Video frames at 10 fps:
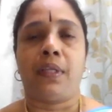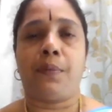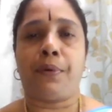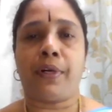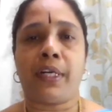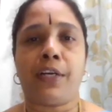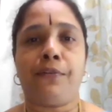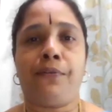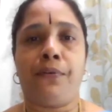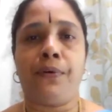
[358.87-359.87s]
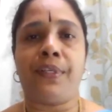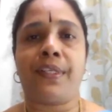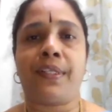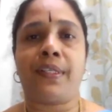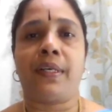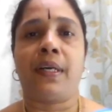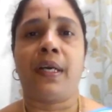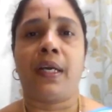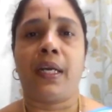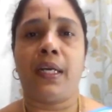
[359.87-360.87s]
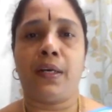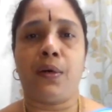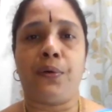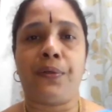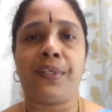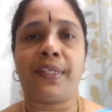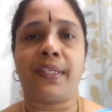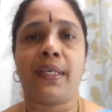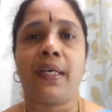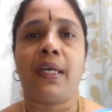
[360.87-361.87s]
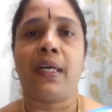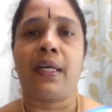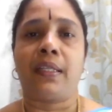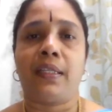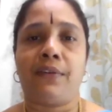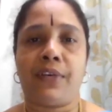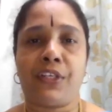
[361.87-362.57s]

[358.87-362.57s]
The protective foods includes the